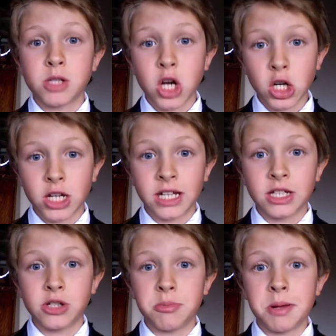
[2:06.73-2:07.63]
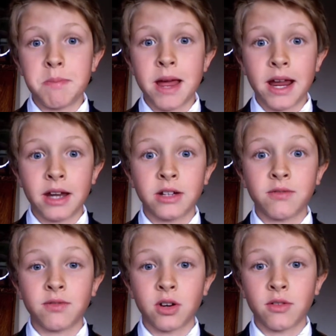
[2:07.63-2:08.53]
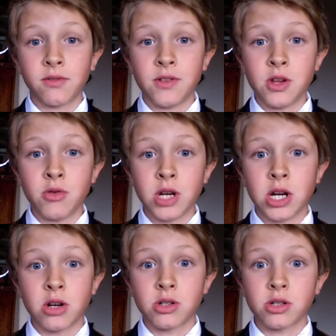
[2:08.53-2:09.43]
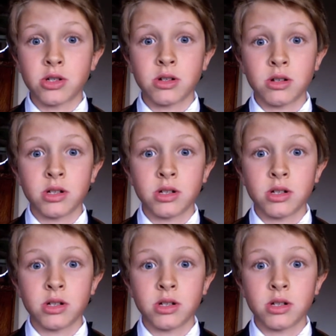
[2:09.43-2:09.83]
dunking to be banned for a few years.